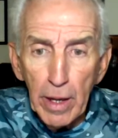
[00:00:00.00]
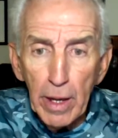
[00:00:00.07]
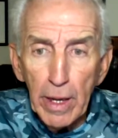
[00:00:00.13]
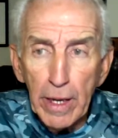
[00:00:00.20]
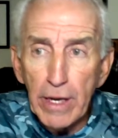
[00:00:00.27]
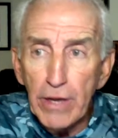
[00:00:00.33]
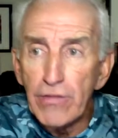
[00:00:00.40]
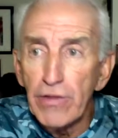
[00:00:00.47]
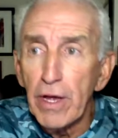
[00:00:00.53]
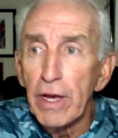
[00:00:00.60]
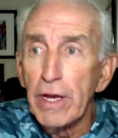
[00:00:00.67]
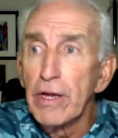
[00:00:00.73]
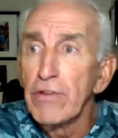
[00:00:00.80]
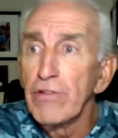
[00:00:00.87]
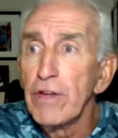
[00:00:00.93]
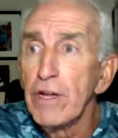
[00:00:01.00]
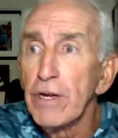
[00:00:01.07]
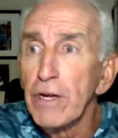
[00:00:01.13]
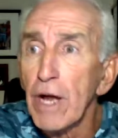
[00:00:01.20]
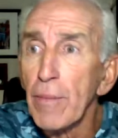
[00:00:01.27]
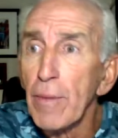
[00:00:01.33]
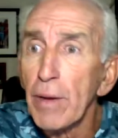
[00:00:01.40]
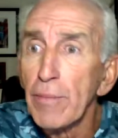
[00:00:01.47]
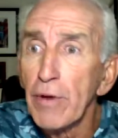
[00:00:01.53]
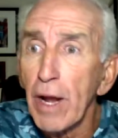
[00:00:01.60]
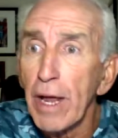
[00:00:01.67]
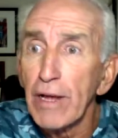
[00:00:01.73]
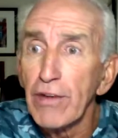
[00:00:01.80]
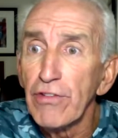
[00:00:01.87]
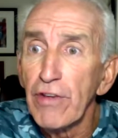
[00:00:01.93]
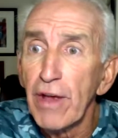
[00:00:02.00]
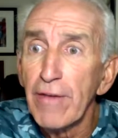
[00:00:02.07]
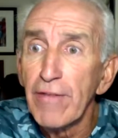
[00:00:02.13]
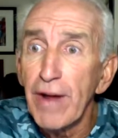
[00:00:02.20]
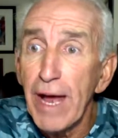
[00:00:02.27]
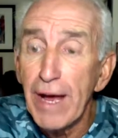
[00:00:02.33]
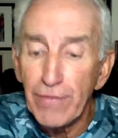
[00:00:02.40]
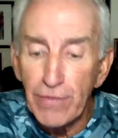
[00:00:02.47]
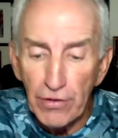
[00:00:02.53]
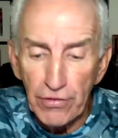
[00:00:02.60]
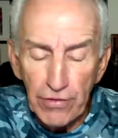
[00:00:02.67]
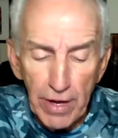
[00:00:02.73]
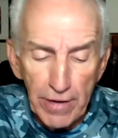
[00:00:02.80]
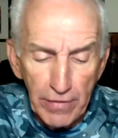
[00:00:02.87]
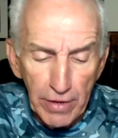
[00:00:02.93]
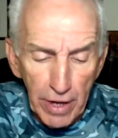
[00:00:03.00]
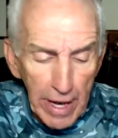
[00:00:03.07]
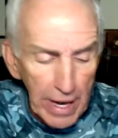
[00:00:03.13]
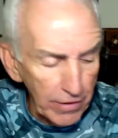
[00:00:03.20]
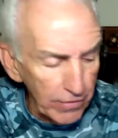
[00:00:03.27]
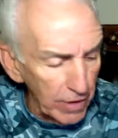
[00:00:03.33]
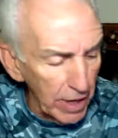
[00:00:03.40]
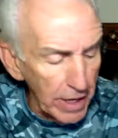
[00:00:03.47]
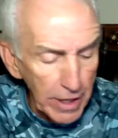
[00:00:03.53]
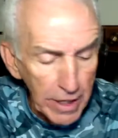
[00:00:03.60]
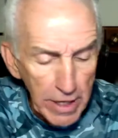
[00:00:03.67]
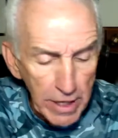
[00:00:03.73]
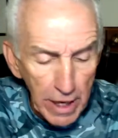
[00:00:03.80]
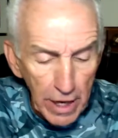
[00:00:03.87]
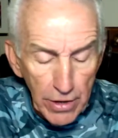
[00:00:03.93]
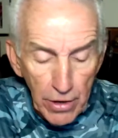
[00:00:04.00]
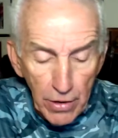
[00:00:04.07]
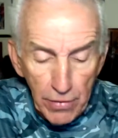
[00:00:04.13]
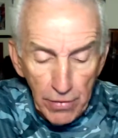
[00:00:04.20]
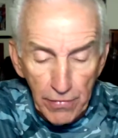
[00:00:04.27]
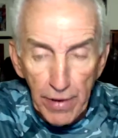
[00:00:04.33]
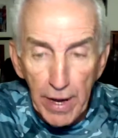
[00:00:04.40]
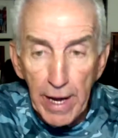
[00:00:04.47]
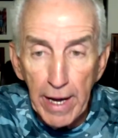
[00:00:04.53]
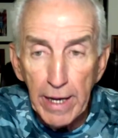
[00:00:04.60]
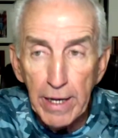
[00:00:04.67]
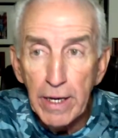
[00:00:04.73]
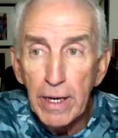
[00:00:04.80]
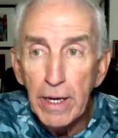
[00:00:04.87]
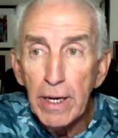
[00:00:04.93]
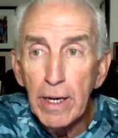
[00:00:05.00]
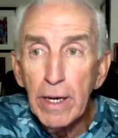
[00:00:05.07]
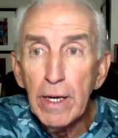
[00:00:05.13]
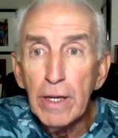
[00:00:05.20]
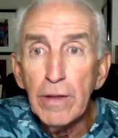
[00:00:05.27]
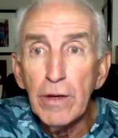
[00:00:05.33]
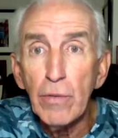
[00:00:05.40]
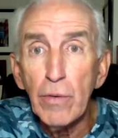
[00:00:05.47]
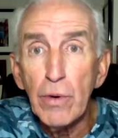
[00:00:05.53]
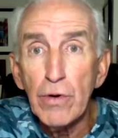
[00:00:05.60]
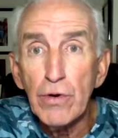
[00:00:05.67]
He said his didn't come up to like 7 after 7 last night. He got notified that we were